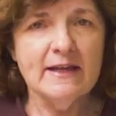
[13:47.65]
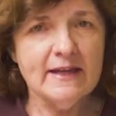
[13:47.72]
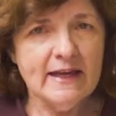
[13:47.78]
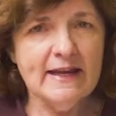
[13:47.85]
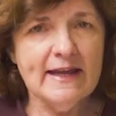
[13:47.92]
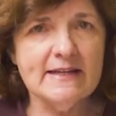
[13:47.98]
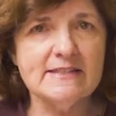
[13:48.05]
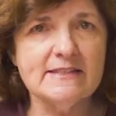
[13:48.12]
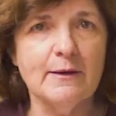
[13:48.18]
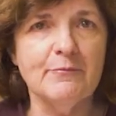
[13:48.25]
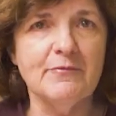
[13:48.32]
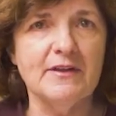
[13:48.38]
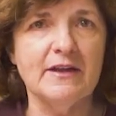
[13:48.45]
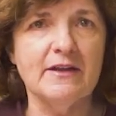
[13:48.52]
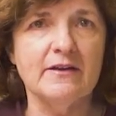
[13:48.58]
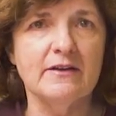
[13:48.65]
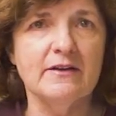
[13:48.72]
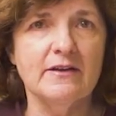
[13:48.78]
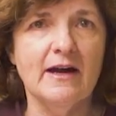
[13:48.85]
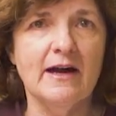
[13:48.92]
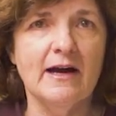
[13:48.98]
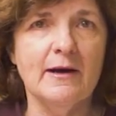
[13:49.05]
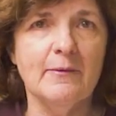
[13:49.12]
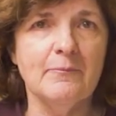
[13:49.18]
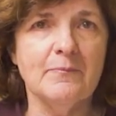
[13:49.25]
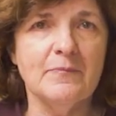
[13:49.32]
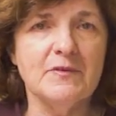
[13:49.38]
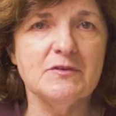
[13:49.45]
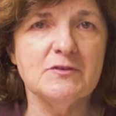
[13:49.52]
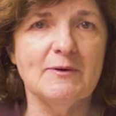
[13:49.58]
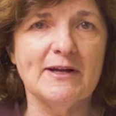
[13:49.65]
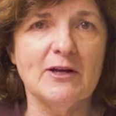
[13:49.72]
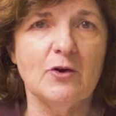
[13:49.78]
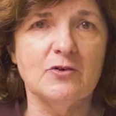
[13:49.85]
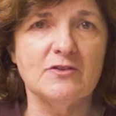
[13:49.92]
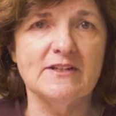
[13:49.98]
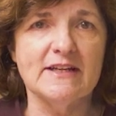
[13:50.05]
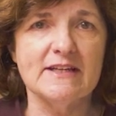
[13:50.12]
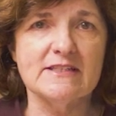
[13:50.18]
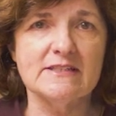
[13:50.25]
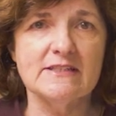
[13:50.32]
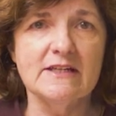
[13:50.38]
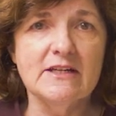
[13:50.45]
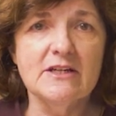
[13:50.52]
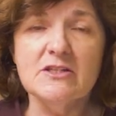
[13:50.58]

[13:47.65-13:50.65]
add something to our context.